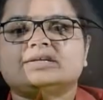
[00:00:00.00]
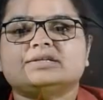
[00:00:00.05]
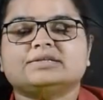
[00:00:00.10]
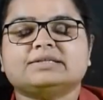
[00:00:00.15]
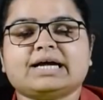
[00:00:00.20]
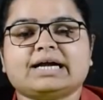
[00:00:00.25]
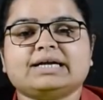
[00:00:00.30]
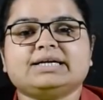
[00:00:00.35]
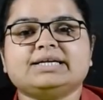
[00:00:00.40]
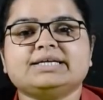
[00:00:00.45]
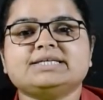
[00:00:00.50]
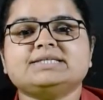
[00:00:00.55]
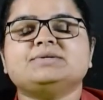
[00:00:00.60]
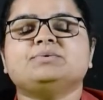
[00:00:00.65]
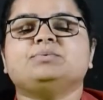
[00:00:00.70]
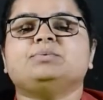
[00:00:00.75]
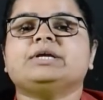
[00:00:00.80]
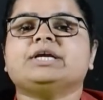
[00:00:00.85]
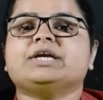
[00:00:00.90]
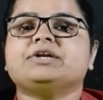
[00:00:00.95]
That is,
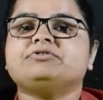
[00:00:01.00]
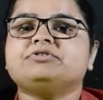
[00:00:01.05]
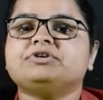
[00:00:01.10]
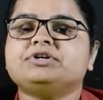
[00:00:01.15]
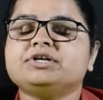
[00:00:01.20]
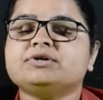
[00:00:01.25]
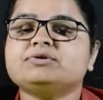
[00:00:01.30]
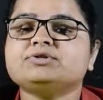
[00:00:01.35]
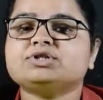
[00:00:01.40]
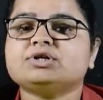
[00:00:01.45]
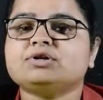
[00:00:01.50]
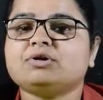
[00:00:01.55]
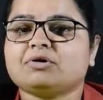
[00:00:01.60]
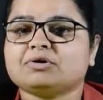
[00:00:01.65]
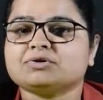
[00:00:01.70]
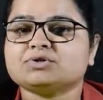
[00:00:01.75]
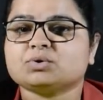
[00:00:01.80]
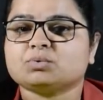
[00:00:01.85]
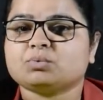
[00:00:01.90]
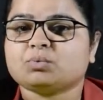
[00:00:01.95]
we can reduce the
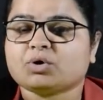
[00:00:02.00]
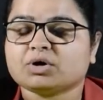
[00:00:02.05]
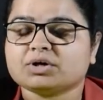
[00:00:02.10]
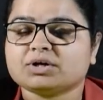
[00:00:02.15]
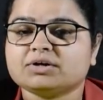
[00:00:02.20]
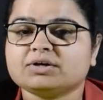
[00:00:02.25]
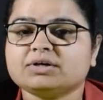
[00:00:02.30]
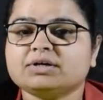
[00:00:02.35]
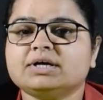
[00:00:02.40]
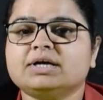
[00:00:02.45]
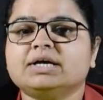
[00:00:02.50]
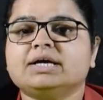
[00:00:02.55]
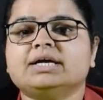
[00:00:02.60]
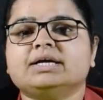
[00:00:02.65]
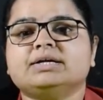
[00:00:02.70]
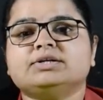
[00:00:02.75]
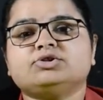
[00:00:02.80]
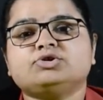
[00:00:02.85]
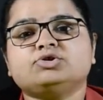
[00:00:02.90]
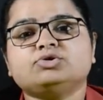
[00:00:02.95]
loss of water
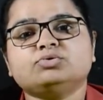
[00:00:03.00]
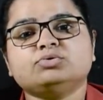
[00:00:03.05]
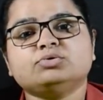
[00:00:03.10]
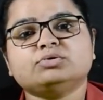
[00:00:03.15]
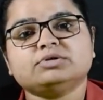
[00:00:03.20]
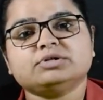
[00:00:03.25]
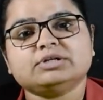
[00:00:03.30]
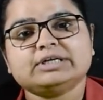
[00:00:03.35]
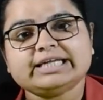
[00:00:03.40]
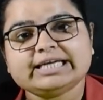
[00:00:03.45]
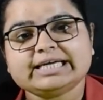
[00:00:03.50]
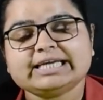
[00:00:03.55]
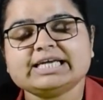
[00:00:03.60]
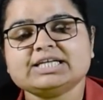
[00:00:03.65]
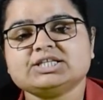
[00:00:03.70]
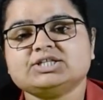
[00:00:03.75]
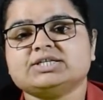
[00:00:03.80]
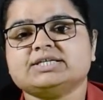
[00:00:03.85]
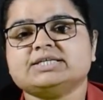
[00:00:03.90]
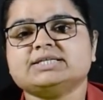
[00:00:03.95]
through
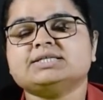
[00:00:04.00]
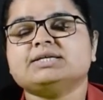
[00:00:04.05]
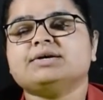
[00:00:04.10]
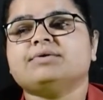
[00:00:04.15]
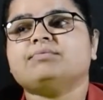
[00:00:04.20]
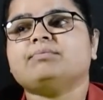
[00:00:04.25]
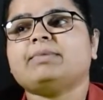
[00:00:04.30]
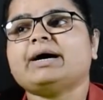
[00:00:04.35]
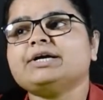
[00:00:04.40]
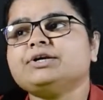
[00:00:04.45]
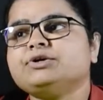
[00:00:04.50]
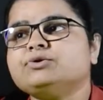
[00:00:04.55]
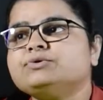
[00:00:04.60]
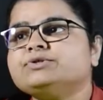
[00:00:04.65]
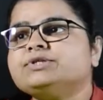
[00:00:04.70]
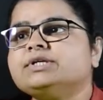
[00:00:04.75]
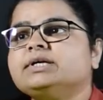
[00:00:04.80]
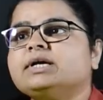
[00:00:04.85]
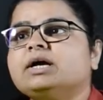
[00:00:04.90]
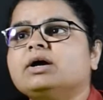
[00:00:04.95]
leakages by
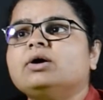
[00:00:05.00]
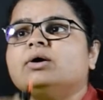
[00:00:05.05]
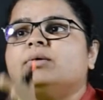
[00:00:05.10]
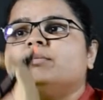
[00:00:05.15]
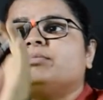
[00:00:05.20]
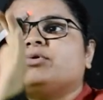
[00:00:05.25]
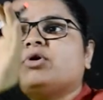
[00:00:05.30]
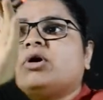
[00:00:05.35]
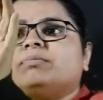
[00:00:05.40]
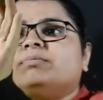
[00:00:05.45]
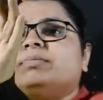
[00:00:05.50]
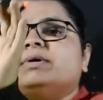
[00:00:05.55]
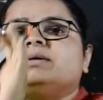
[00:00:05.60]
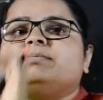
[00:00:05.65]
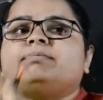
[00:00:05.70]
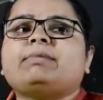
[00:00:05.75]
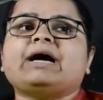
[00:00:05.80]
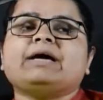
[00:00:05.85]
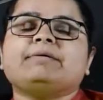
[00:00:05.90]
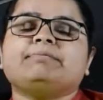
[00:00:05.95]
using proper
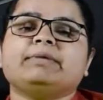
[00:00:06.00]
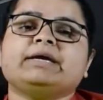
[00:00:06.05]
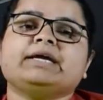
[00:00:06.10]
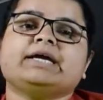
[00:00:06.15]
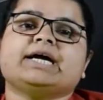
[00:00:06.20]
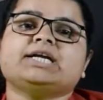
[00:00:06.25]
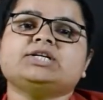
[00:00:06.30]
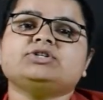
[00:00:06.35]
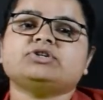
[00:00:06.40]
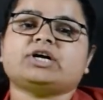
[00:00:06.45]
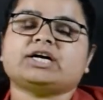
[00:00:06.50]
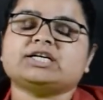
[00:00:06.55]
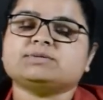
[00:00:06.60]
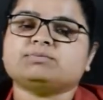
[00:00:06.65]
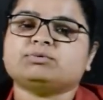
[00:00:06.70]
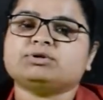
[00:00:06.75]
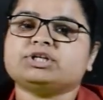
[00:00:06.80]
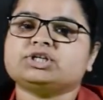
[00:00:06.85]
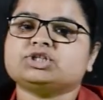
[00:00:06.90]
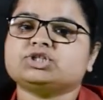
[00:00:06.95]
piping and
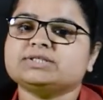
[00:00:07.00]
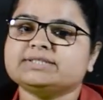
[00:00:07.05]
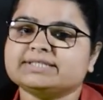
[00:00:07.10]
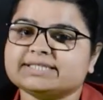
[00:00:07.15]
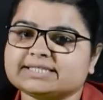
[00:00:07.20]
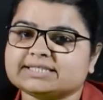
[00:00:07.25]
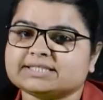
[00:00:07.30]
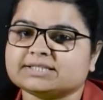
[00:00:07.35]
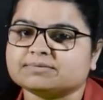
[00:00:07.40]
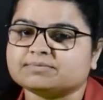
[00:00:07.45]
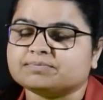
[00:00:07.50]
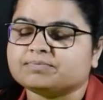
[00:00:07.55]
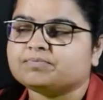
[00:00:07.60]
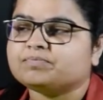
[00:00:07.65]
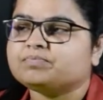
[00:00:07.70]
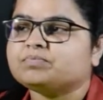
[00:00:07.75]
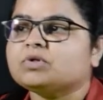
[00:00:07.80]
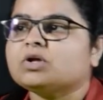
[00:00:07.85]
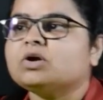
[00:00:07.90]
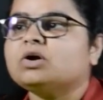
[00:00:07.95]
transportation system.
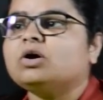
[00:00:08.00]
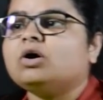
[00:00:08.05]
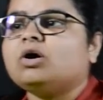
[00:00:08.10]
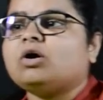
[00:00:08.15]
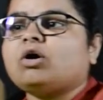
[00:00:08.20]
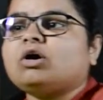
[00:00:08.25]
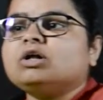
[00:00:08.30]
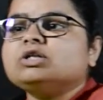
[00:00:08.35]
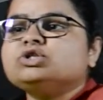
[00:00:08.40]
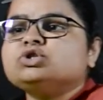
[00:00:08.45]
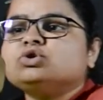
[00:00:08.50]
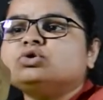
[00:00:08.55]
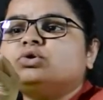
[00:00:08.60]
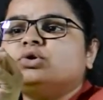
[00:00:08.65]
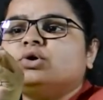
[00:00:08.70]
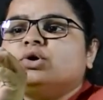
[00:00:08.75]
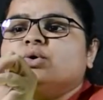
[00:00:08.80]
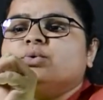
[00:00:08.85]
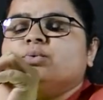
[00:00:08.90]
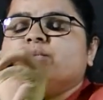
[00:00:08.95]
Also,
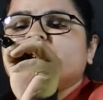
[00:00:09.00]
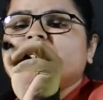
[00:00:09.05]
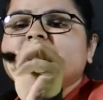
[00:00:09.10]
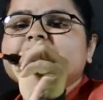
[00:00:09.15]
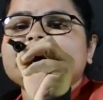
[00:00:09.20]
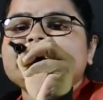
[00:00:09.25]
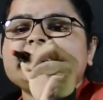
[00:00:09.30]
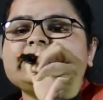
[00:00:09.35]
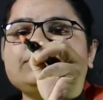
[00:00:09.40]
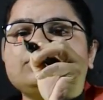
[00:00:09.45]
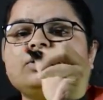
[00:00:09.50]
we need